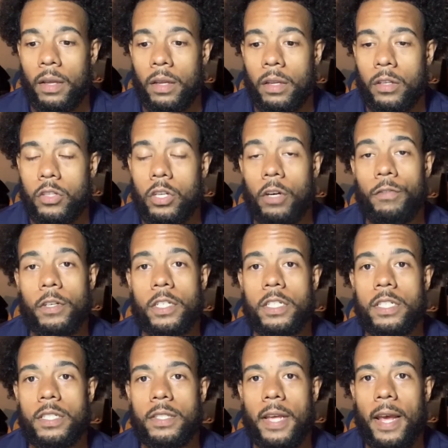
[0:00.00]
So if you
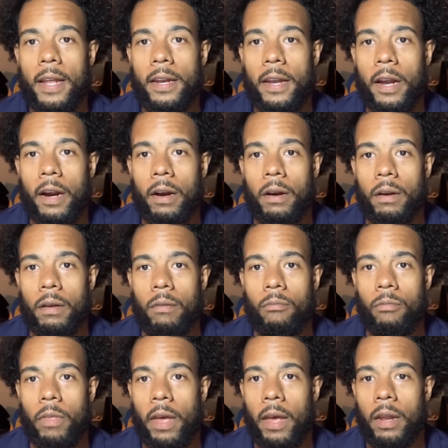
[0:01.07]
just stand there,
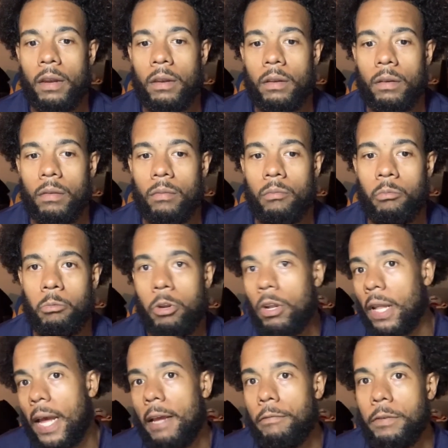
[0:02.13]
then your
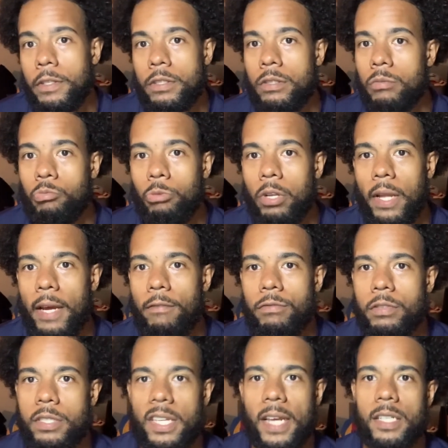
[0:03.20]
life
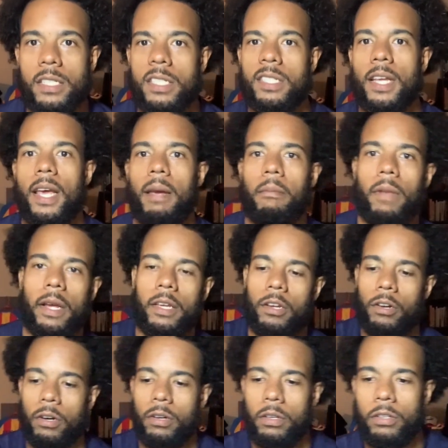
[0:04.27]
stays the same. Like
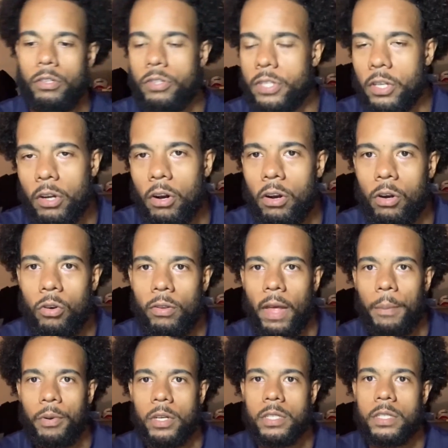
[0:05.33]
you still don't know who
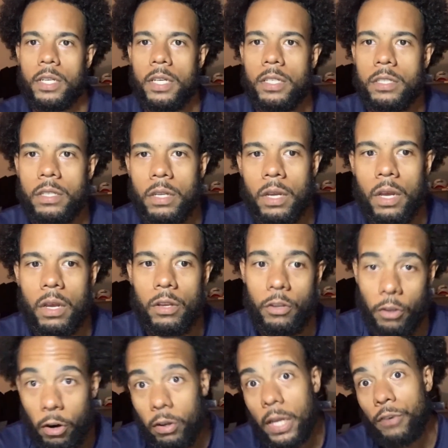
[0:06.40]
that person is.
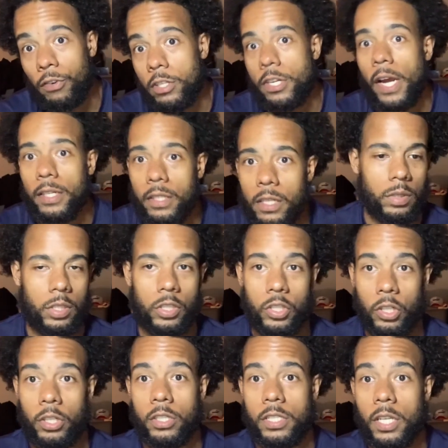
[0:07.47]
You don't get rejected. So
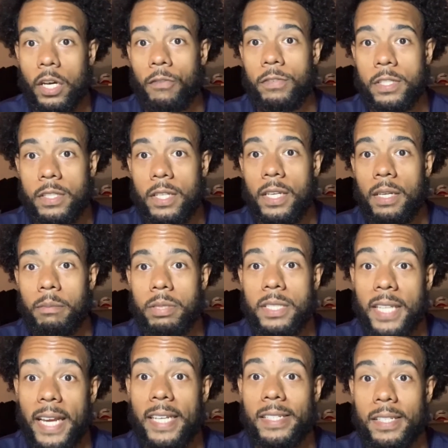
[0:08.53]
your self-esteem
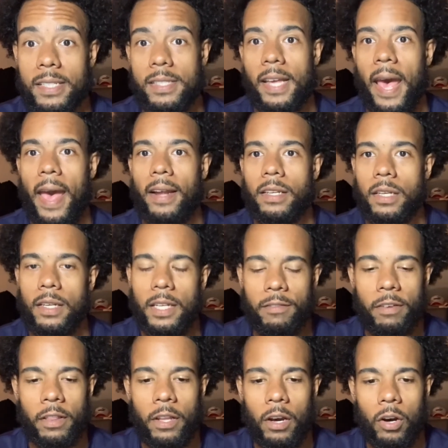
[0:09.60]
stays intact,
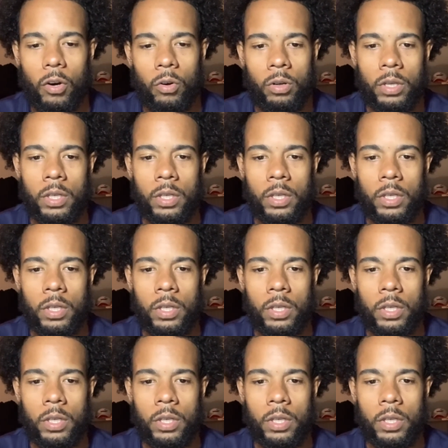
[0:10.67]
even though